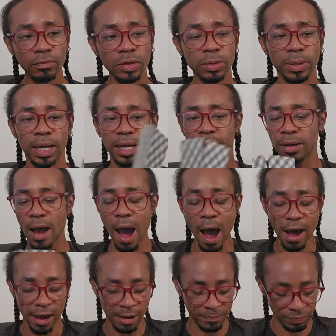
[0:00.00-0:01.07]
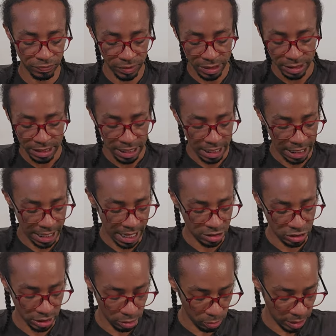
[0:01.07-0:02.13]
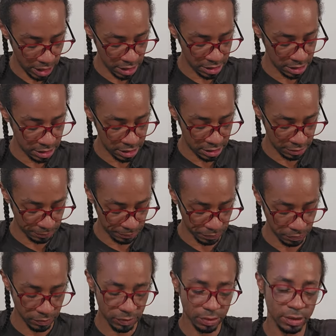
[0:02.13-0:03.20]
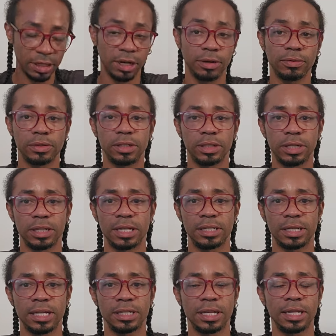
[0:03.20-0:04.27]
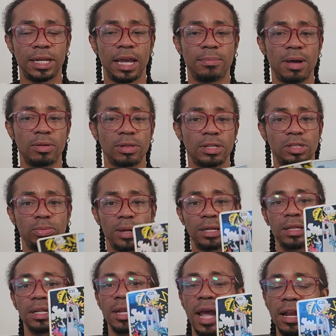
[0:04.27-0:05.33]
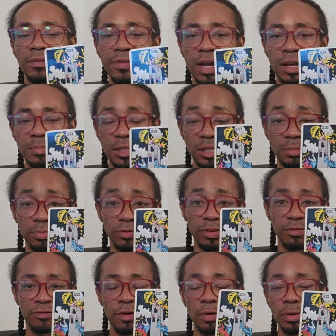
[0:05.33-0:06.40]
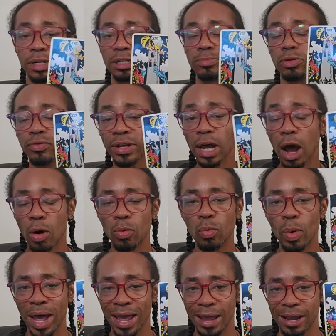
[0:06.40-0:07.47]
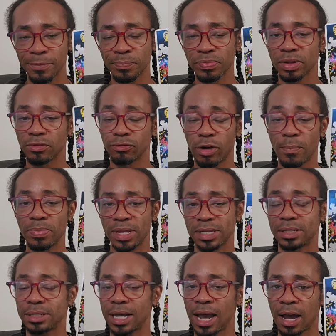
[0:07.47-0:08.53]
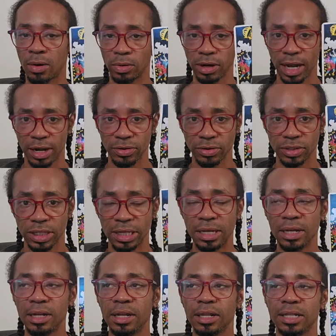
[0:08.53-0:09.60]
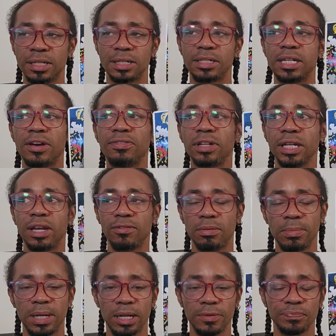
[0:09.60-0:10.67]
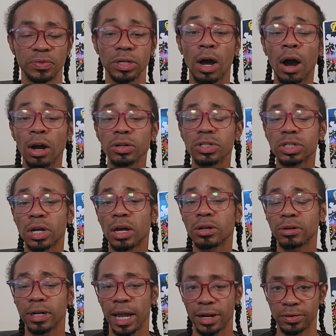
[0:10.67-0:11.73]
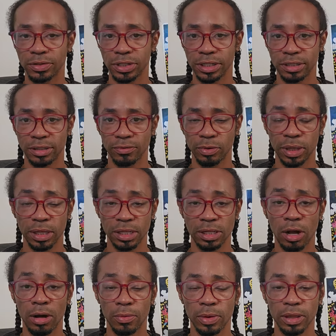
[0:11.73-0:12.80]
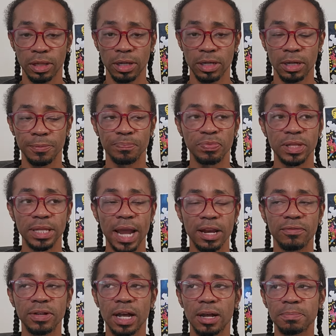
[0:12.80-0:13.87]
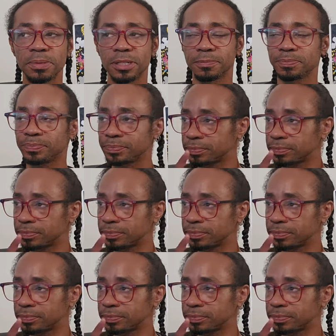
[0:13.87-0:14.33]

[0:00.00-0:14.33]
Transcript: Okay, um, and actually the way this is here, look at this, it, it came out this way. The Knight of Cups is moving forward, is moving away from this tower energy. This is definitely giving me heart chakra energies with this heart, with the Knight of Cups.